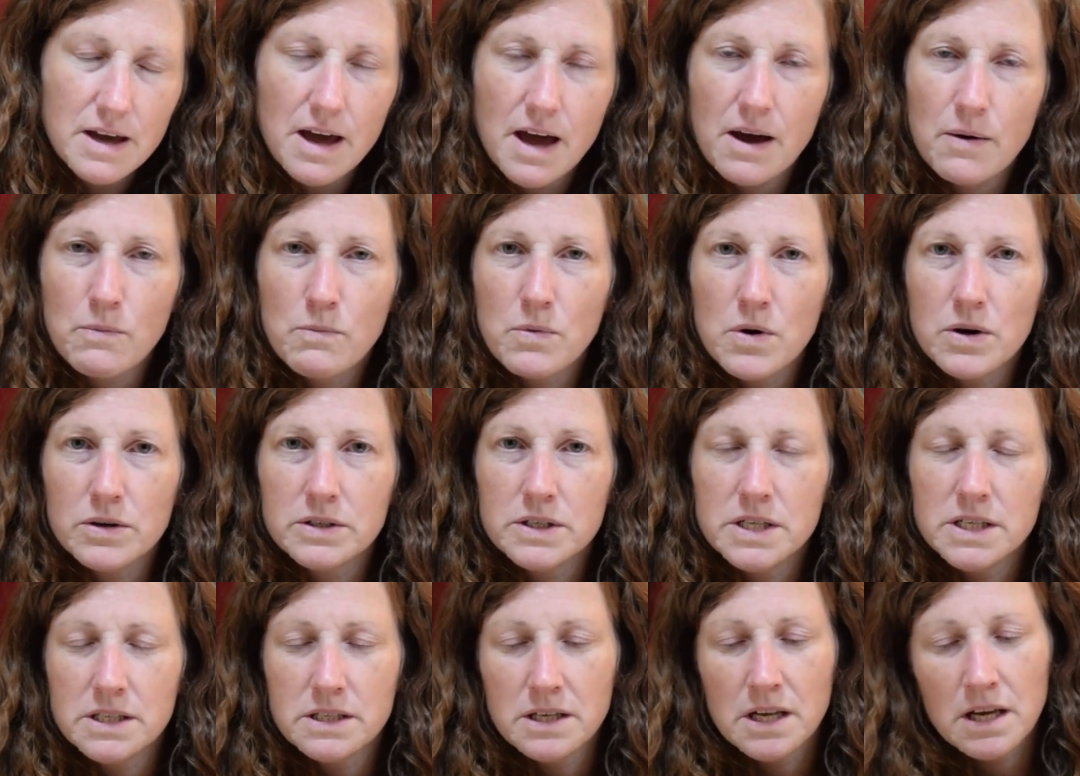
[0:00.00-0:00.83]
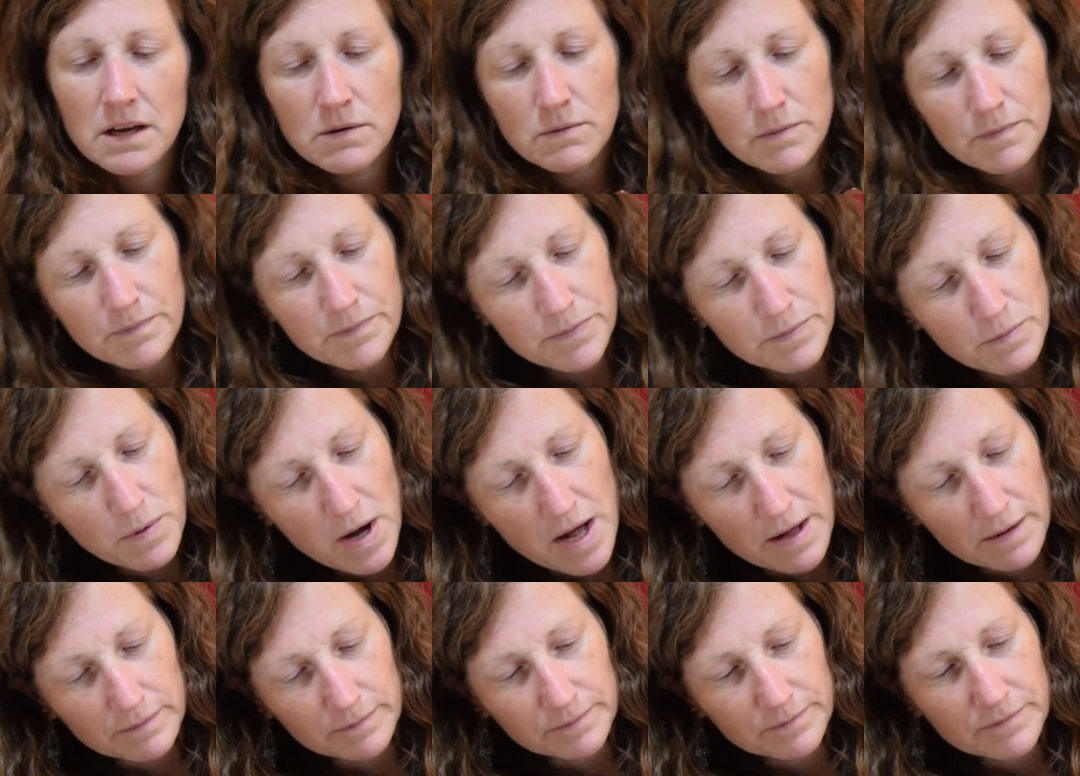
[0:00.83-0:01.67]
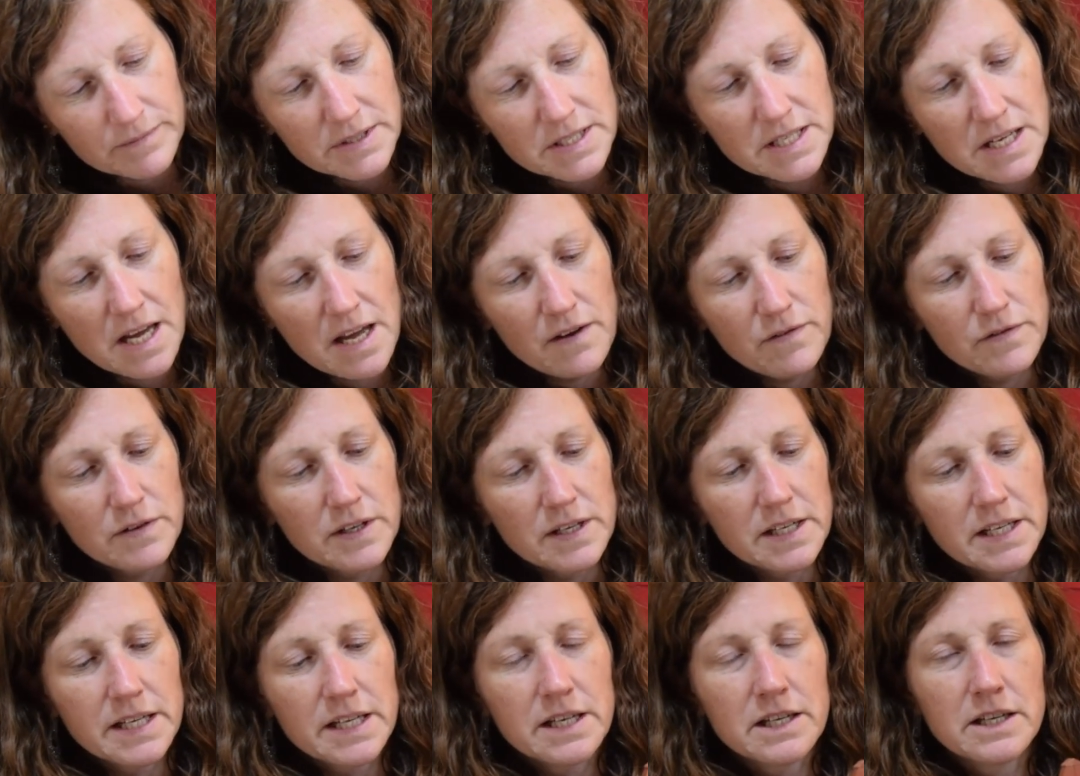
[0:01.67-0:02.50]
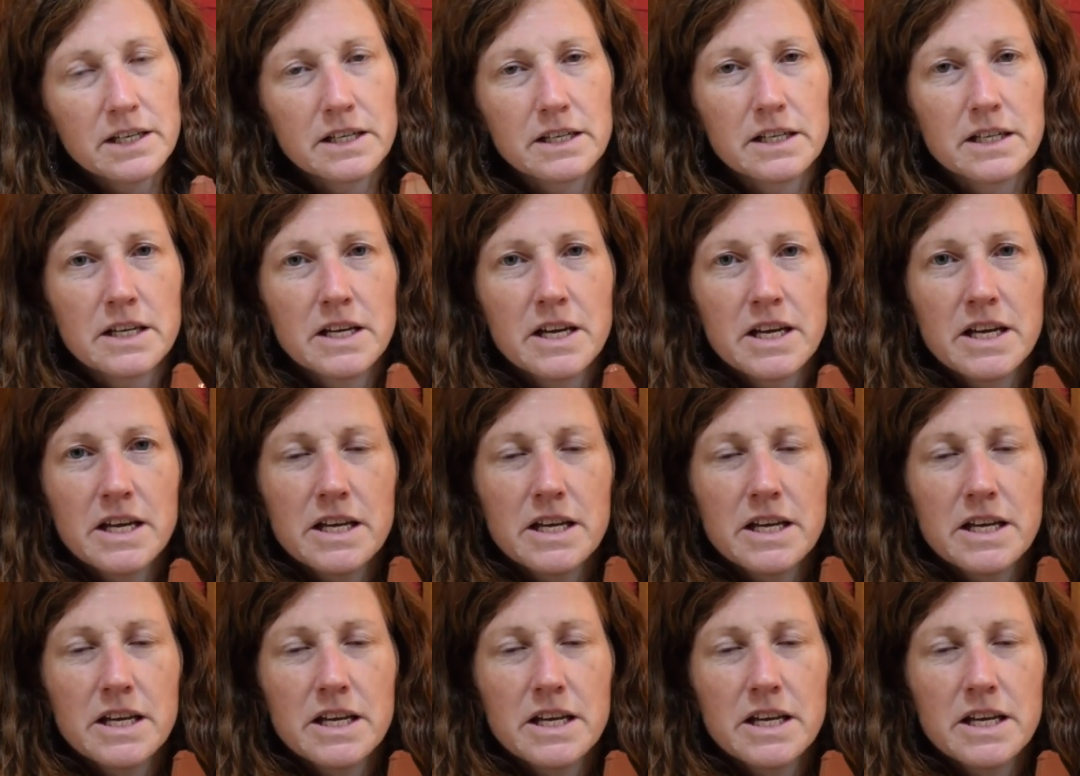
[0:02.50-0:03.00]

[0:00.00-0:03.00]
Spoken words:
and what is new. Well, definitely look.